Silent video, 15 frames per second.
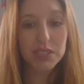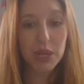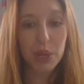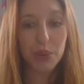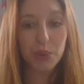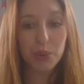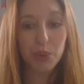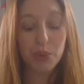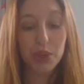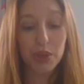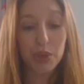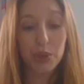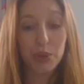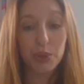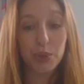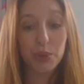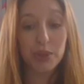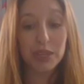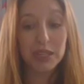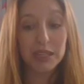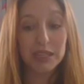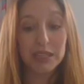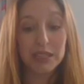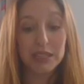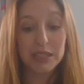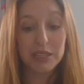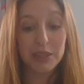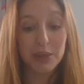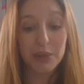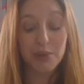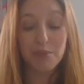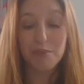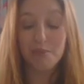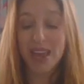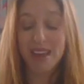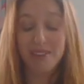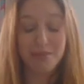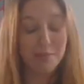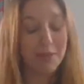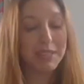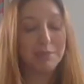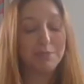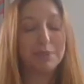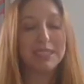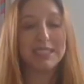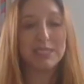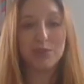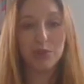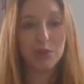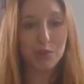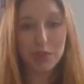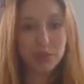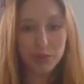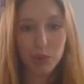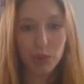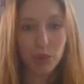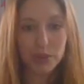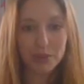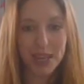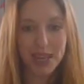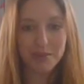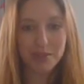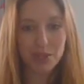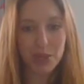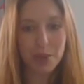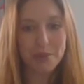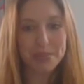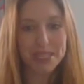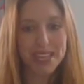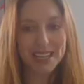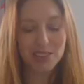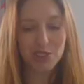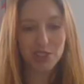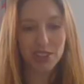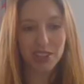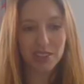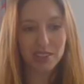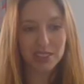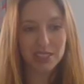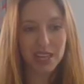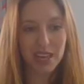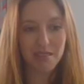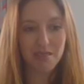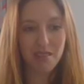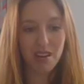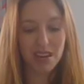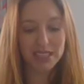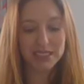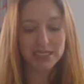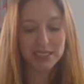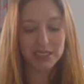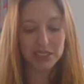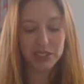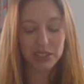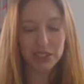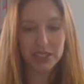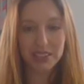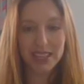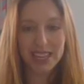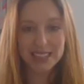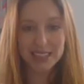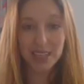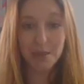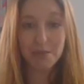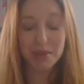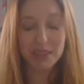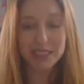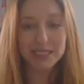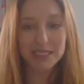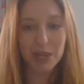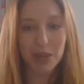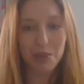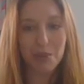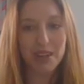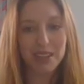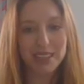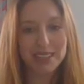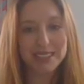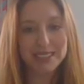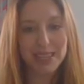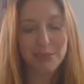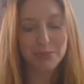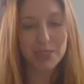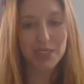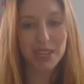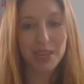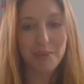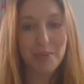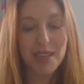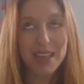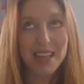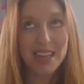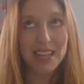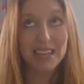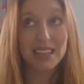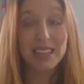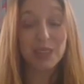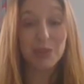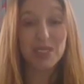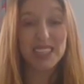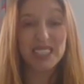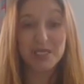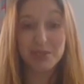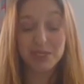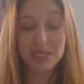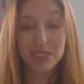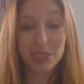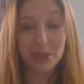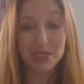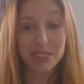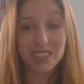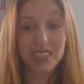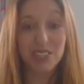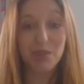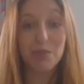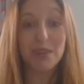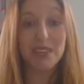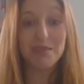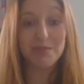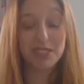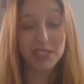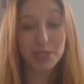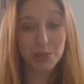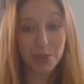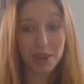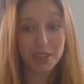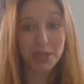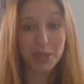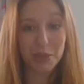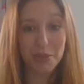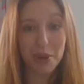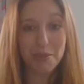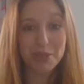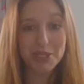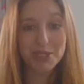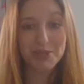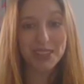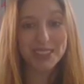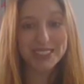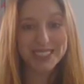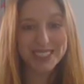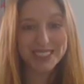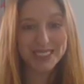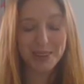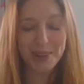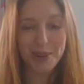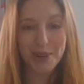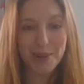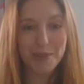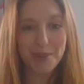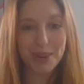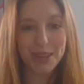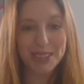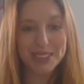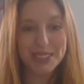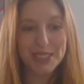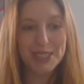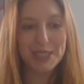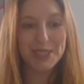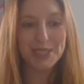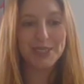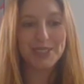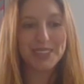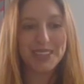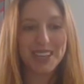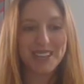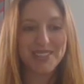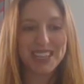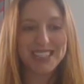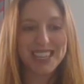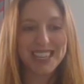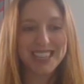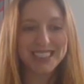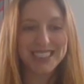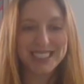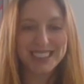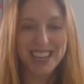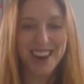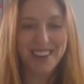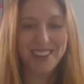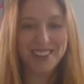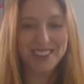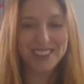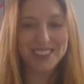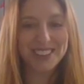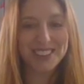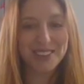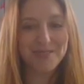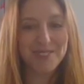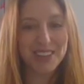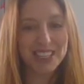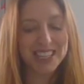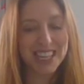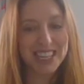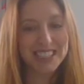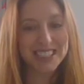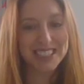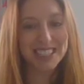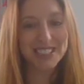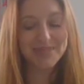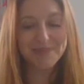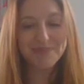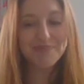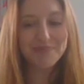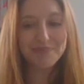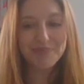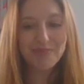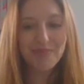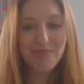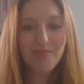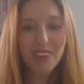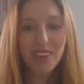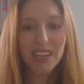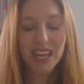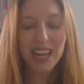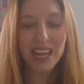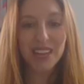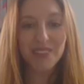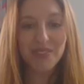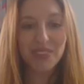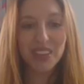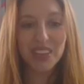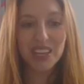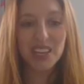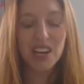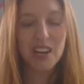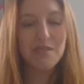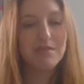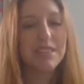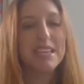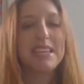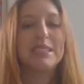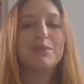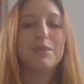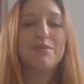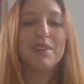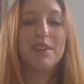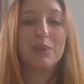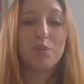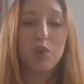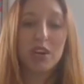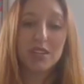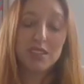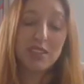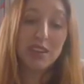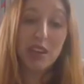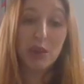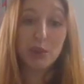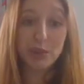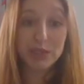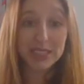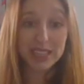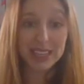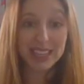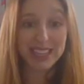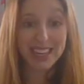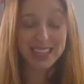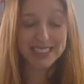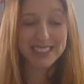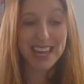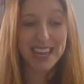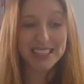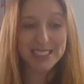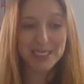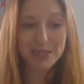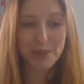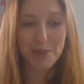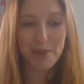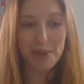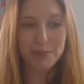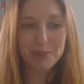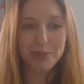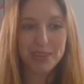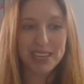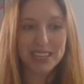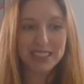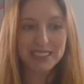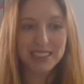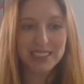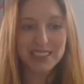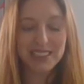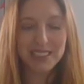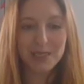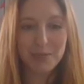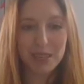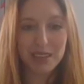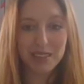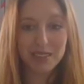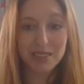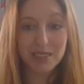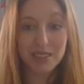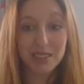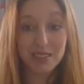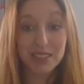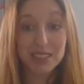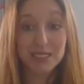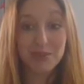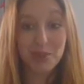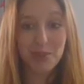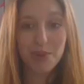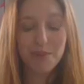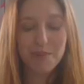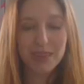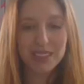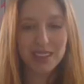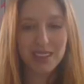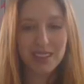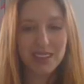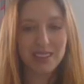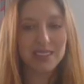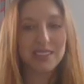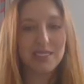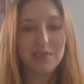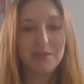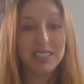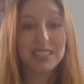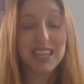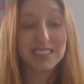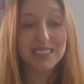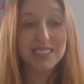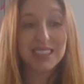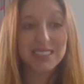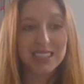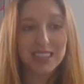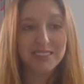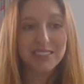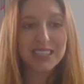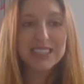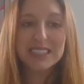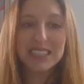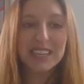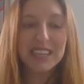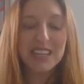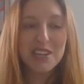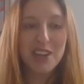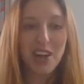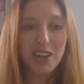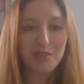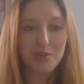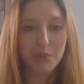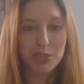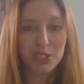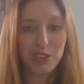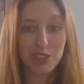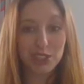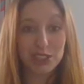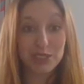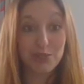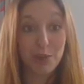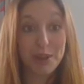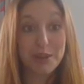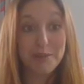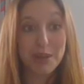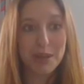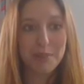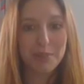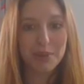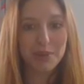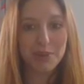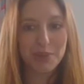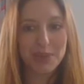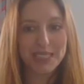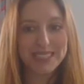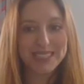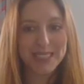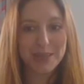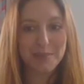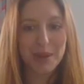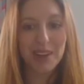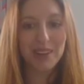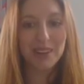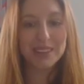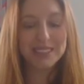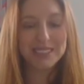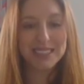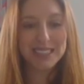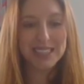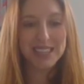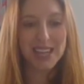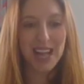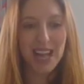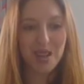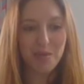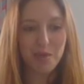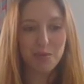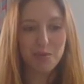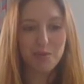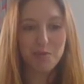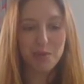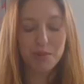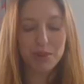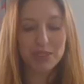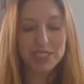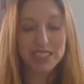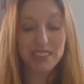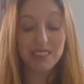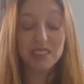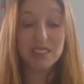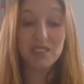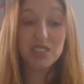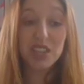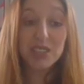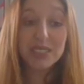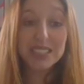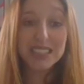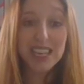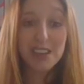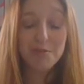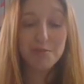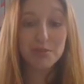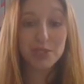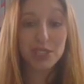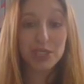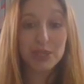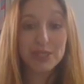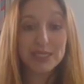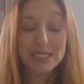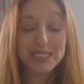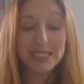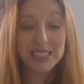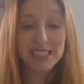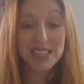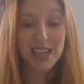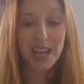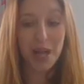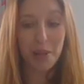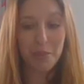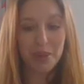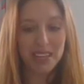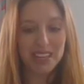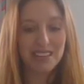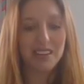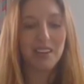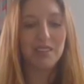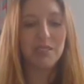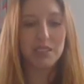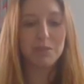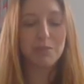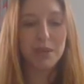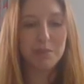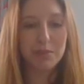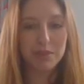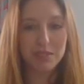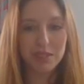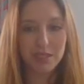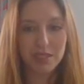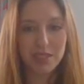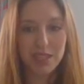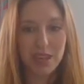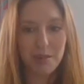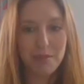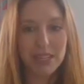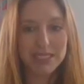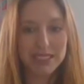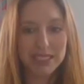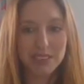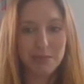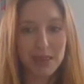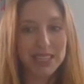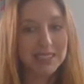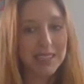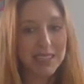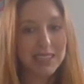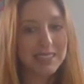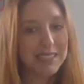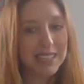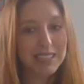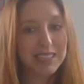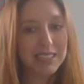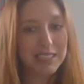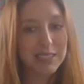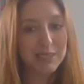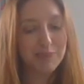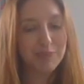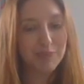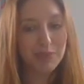so, although we haven't been as busy as normal, of course we haven't. Nobody has during lockdown. I still, get up and I start work at the same time. And I think the one difference though is that I normally finish work at the moment around 6 o'clock, whereas usually my days would carry on until much later. Over the years, we've worked loads at the King's Head, so I was really excited to be asked to do this for them because I think this is a fantastic series, and I've watched lots of great people do these in the past, and we've promoted lots of shows that they've produced, and encouraged people to go to their amazing space in Islington.